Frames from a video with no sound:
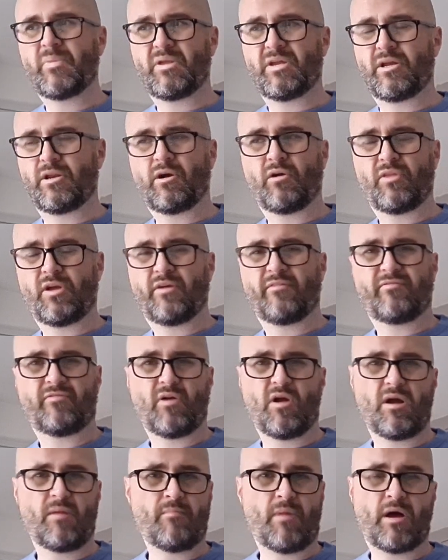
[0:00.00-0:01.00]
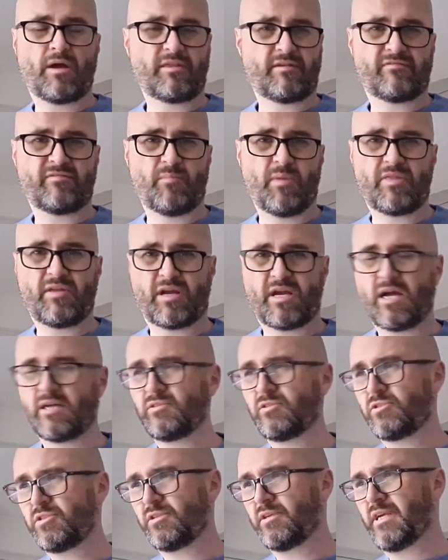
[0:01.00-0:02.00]
you know, they're from other
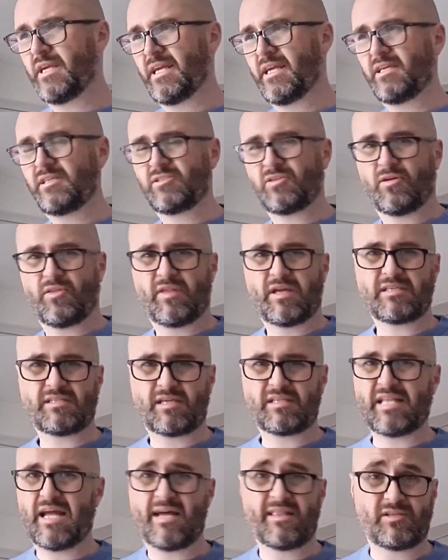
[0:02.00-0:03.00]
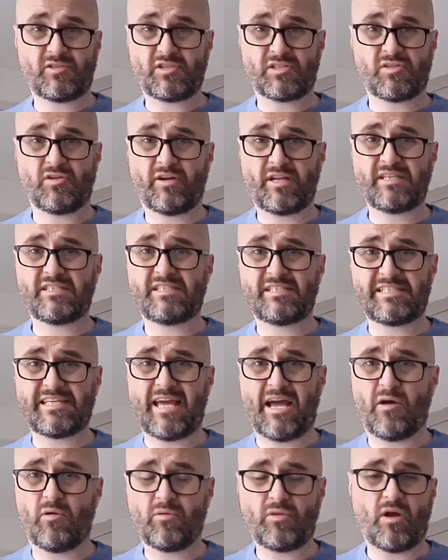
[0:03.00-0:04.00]
countries or things like that, they're just not easy to
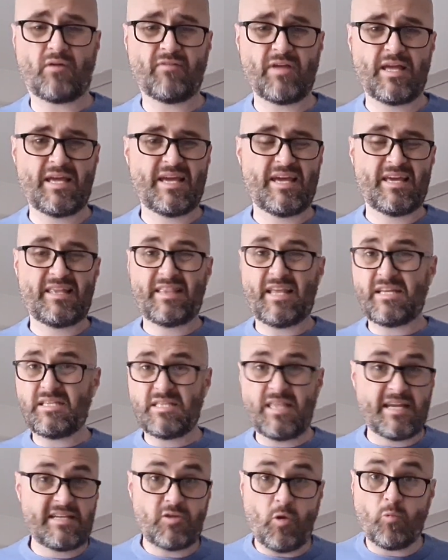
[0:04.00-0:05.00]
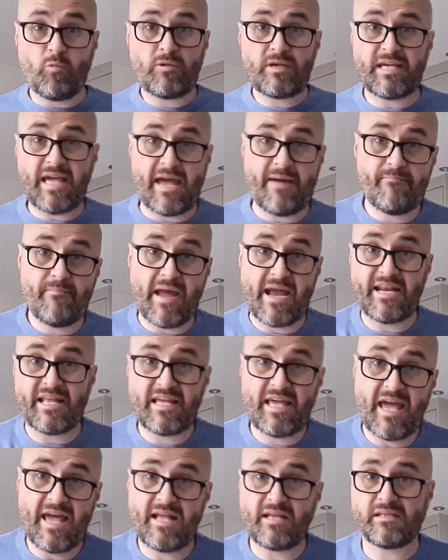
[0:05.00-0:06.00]
get hold of, they don't get many
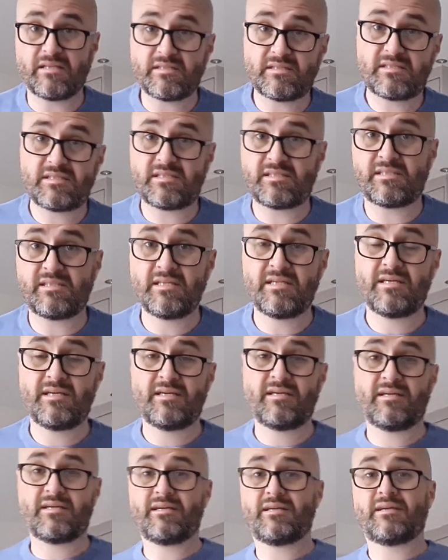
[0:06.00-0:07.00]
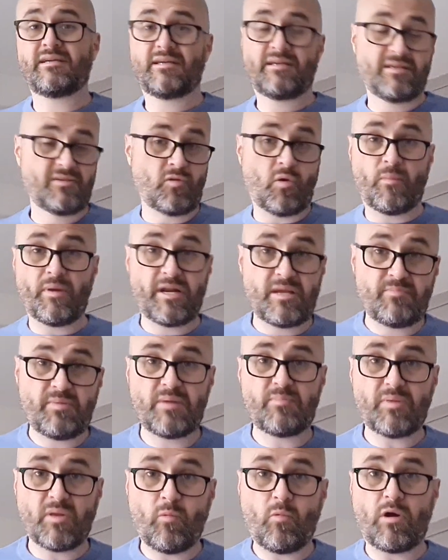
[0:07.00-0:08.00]
hits. Not many
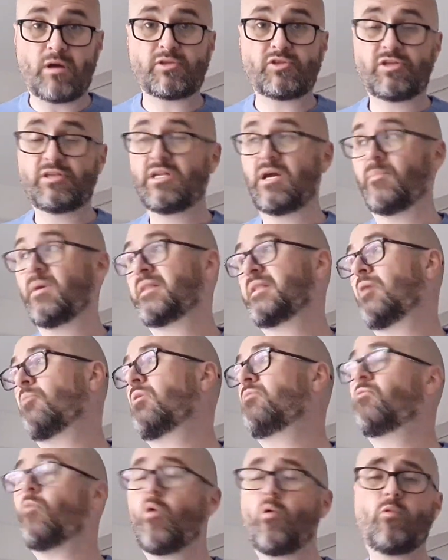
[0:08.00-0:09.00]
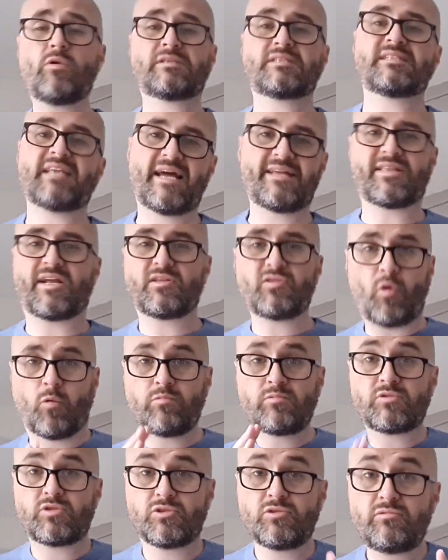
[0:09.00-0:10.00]
people are watching them, and I've always said I
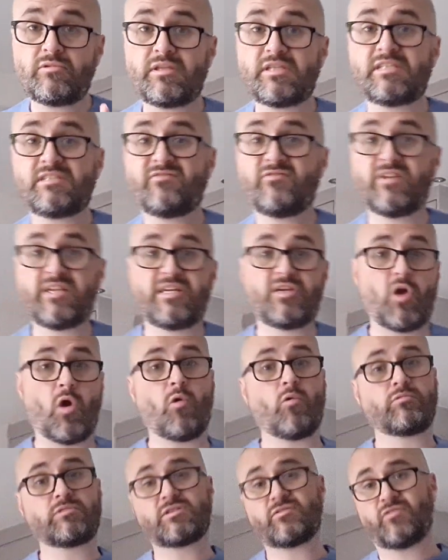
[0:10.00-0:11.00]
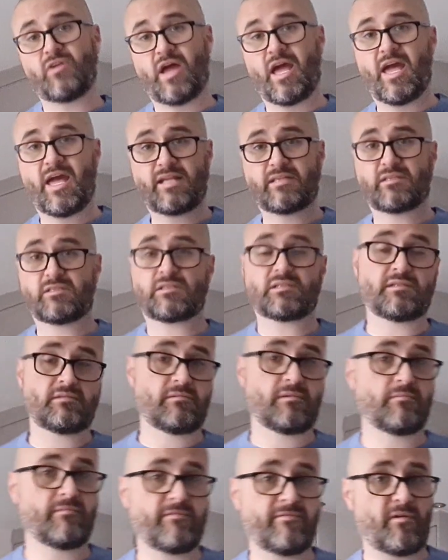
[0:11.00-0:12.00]
don't do these videos for hits
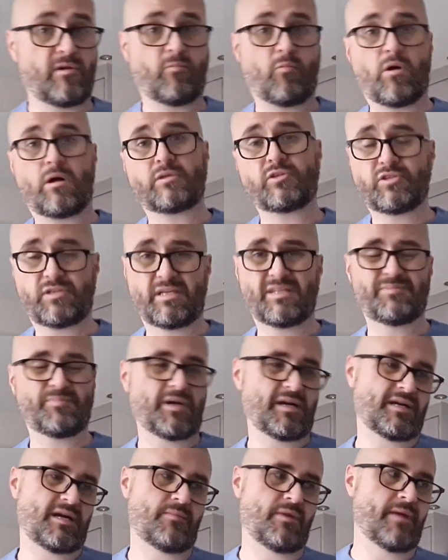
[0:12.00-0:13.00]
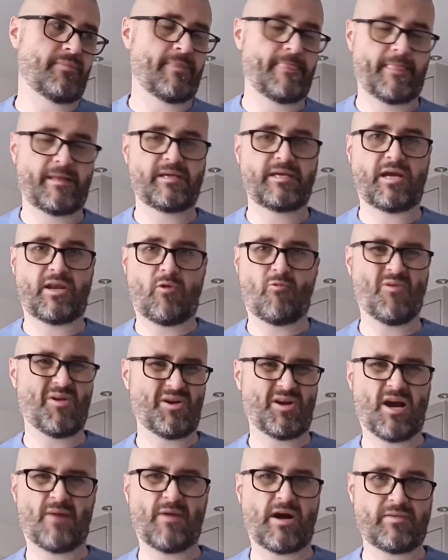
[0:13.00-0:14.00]
and for watches, but come on, you know,
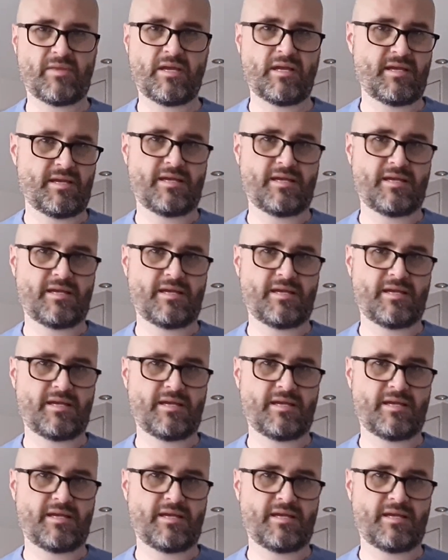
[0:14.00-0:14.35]
come on.